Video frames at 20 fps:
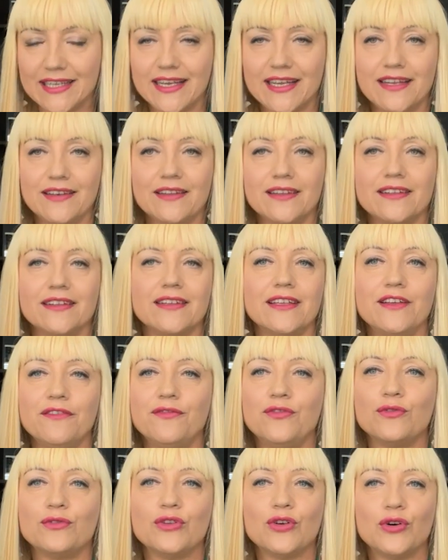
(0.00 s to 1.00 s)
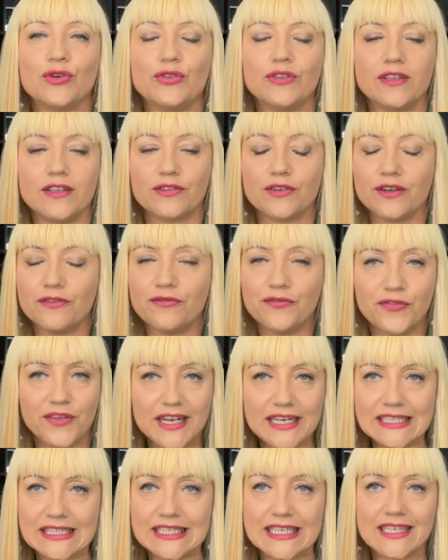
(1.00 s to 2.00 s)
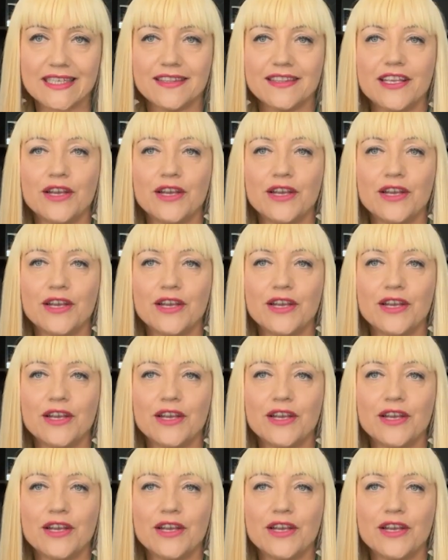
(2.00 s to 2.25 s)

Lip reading: And if you don't fix it,